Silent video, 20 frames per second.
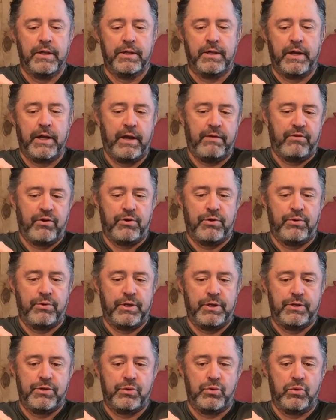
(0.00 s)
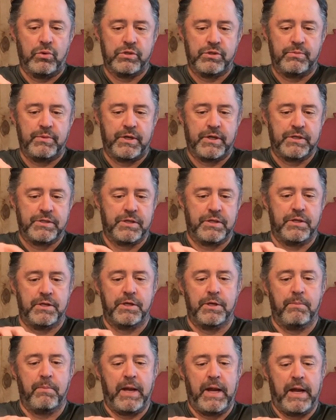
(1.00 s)
the heavier duty tools because of the
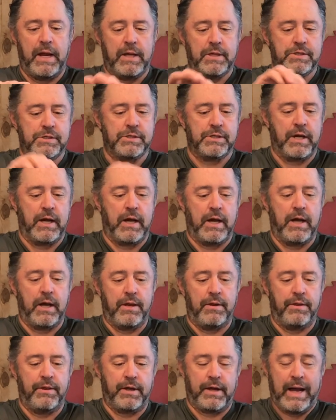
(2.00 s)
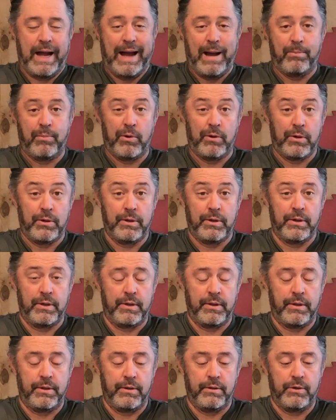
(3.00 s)
demands on the copper
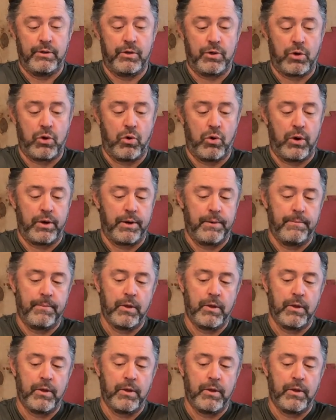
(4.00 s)
in your cord.